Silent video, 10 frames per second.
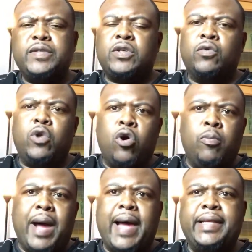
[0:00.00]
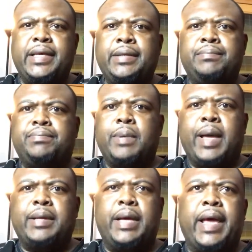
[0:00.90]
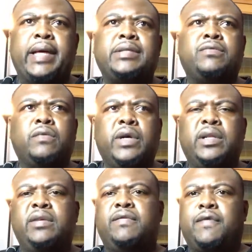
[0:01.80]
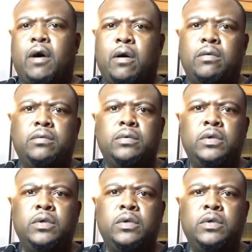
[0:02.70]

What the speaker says: So nobody has really fought